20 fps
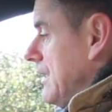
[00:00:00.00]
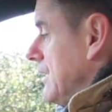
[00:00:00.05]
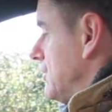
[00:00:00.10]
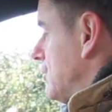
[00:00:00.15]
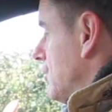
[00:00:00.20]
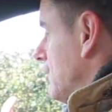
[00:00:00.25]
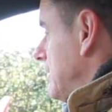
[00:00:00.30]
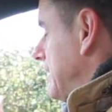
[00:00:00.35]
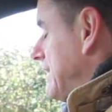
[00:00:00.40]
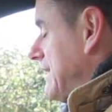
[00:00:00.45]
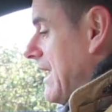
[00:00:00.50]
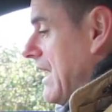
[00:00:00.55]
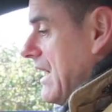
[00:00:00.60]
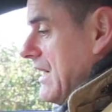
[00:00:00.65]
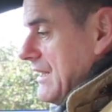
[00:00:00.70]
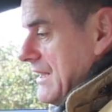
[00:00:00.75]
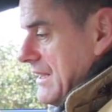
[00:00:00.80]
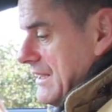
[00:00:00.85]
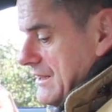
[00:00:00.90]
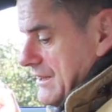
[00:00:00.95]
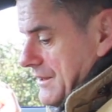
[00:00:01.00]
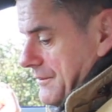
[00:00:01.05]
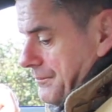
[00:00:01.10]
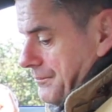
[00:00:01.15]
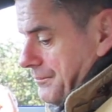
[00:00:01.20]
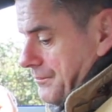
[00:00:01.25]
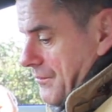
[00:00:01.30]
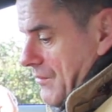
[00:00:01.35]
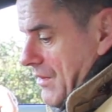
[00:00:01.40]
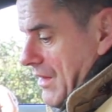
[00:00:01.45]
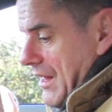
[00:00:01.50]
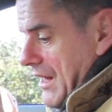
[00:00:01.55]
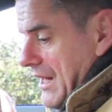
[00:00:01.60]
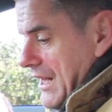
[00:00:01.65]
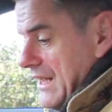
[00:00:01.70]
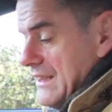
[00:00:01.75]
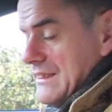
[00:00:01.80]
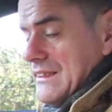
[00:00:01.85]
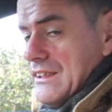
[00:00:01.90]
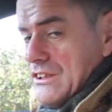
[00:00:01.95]
So starting it
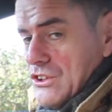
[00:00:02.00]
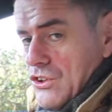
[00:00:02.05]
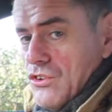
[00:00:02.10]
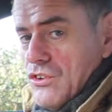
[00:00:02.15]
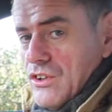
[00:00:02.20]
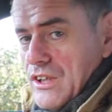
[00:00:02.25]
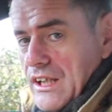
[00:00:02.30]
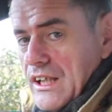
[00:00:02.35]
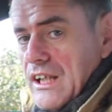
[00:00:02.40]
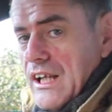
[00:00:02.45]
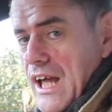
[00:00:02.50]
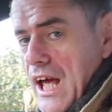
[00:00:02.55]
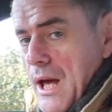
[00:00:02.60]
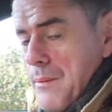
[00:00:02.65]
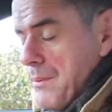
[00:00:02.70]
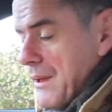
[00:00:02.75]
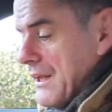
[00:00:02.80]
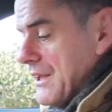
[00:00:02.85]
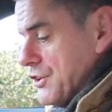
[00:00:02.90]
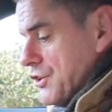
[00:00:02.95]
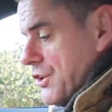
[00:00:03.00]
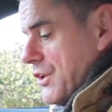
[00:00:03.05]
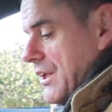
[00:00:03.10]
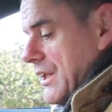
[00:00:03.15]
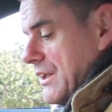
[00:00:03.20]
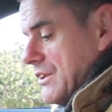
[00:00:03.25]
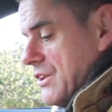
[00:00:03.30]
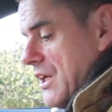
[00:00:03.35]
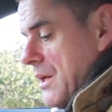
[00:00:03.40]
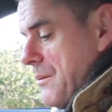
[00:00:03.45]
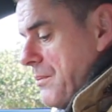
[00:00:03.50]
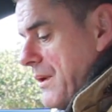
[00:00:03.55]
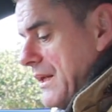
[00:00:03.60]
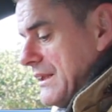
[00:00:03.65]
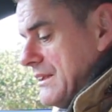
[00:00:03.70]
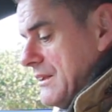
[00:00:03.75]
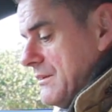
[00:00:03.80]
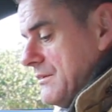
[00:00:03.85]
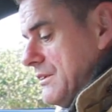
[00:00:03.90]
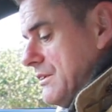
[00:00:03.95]
is its own little epic journey. So you
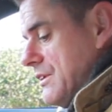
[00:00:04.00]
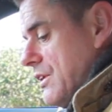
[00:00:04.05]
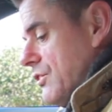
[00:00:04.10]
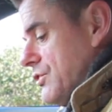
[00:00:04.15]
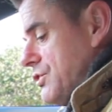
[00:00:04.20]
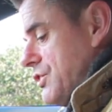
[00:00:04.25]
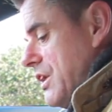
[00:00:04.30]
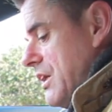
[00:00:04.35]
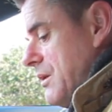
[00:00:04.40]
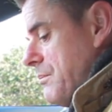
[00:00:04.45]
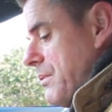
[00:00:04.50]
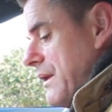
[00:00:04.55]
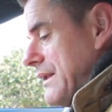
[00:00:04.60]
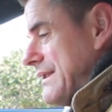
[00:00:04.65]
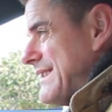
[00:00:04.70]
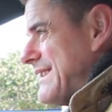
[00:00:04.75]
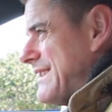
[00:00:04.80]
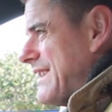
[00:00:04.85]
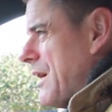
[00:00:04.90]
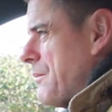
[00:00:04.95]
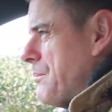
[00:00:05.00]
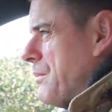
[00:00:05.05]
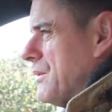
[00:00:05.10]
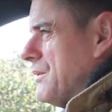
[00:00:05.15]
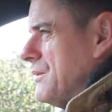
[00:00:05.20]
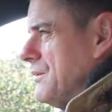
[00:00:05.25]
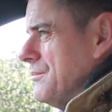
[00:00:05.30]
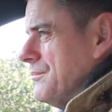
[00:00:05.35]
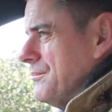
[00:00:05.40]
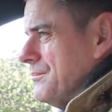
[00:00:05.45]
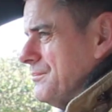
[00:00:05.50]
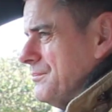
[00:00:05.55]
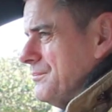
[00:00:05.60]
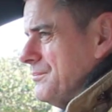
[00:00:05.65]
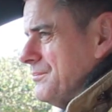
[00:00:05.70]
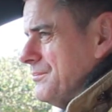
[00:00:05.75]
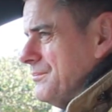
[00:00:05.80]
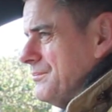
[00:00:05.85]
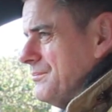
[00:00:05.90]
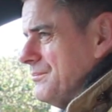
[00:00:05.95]
press the clutch in, press the start button,
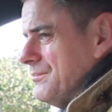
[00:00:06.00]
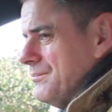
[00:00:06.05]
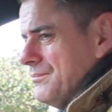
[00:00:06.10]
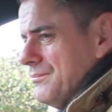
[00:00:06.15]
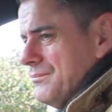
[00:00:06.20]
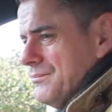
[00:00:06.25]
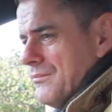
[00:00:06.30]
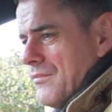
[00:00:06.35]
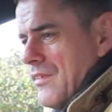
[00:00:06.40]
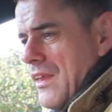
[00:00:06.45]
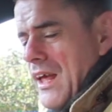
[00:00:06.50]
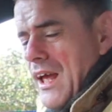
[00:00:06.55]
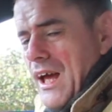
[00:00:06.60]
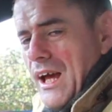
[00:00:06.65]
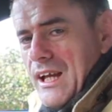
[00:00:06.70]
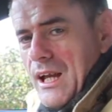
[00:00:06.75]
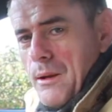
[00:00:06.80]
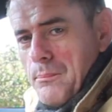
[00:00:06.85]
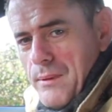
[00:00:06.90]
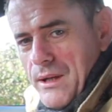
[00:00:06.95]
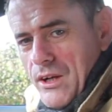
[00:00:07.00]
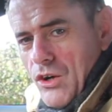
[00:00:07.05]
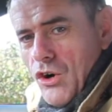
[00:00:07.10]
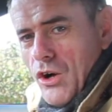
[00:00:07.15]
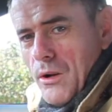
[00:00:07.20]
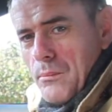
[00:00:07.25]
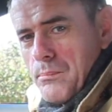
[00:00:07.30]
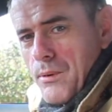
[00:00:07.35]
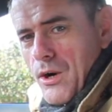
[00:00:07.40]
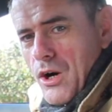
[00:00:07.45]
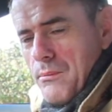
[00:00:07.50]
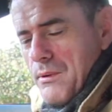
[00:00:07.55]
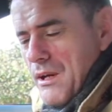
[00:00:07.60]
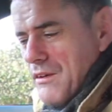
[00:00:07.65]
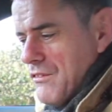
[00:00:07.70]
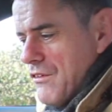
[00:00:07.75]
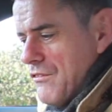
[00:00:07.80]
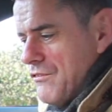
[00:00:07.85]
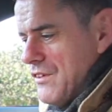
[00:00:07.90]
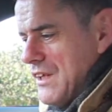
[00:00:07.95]
and that big old burble
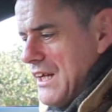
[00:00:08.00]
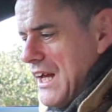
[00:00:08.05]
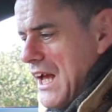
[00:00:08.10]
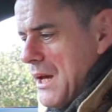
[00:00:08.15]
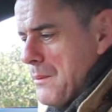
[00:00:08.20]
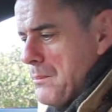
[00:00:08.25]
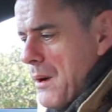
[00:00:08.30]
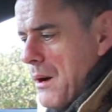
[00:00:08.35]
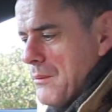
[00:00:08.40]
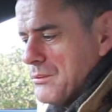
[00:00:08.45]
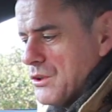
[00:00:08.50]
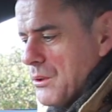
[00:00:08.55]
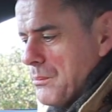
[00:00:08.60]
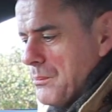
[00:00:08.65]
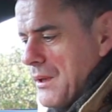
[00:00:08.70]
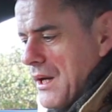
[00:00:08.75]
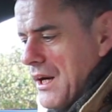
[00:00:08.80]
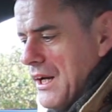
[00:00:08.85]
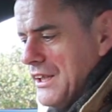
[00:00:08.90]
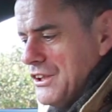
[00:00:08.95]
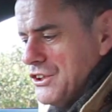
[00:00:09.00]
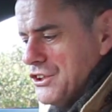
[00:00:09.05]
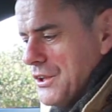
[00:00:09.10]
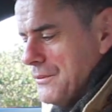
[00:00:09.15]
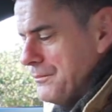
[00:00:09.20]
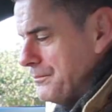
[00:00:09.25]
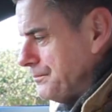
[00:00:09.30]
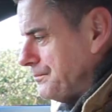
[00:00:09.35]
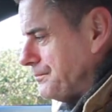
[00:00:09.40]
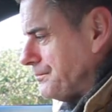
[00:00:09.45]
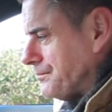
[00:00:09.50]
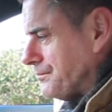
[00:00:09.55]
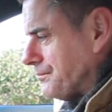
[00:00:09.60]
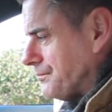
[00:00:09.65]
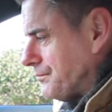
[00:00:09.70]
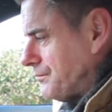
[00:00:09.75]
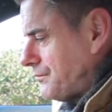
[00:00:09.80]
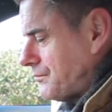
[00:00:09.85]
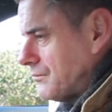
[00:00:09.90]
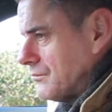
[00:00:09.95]
of a V8 pops up behind you.
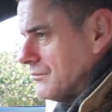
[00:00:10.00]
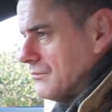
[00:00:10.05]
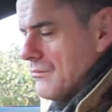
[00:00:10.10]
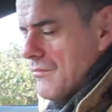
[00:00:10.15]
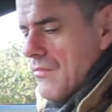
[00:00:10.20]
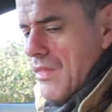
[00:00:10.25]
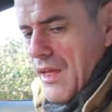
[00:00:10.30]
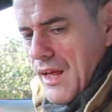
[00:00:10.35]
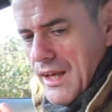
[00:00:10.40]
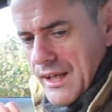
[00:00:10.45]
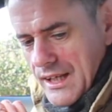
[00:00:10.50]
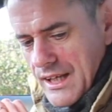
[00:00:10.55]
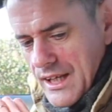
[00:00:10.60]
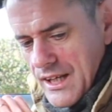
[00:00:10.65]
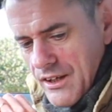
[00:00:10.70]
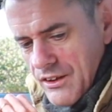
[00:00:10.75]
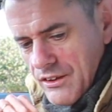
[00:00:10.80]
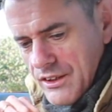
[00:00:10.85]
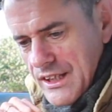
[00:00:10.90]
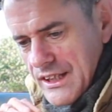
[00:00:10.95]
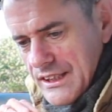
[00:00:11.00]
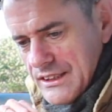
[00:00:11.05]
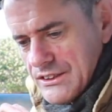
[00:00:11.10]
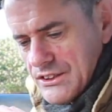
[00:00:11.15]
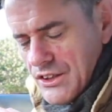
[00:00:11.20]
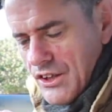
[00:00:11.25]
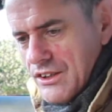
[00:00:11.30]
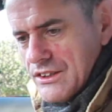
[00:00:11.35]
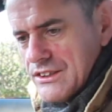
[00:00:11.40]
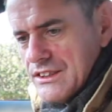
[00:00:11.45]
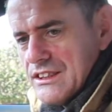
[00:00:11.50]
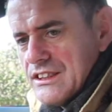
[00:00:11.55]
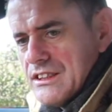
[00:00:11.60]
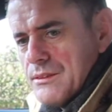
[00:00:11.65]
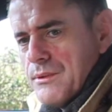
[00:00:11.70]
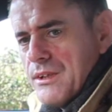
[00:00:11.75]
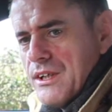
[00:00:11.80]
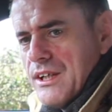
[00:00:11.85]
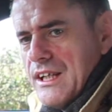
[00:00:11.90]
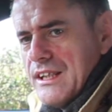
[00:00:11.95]
You can hear the exhaust
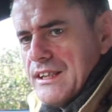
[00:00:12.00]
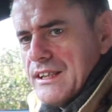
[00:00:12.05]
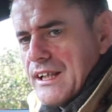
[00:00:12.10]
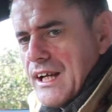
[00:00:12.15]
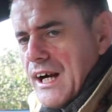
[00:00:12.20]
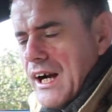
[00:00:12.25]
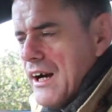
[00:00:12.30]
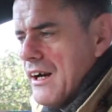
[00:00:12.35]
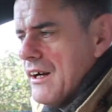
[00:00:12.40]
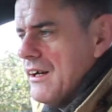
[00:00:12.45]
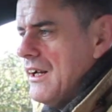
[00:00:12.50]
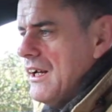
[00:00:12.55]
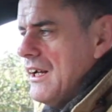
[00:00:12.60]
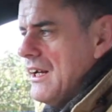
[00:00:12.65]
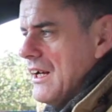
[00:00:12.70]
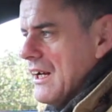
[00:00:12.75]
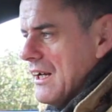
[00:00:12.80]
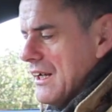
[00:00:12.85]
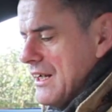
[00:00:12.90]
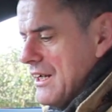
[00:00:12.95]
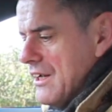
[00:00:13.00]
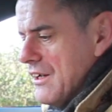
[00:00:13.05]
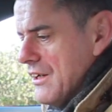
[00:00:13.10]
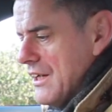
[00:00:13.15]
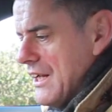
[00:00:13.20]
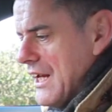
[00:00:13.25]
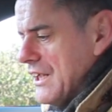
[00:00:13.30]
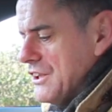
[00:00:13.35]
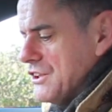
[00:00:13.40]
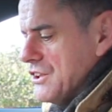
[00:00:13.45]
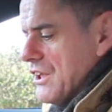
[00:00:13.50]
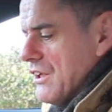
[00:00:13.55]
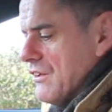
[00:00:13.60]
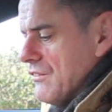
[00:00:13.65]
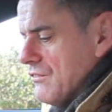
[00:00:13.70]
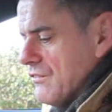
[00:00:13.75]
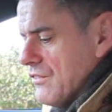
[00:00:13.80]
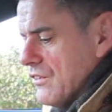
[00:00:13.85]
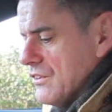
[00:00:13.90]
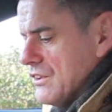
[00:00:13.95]
system underneath the car, you can hear the engine out
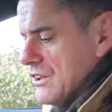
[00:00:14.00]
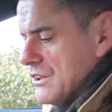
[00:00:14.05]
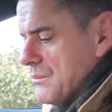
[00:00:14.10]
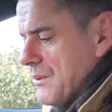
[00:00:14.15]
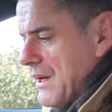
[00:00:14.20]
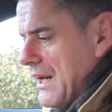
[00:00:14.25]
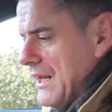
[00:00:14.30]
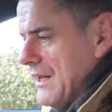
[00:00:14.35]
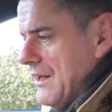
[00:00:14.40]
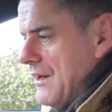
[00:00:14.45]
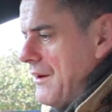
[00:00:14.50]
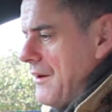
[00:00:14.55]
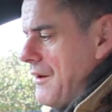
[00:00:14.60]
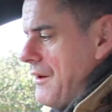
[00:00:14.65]
in front as well.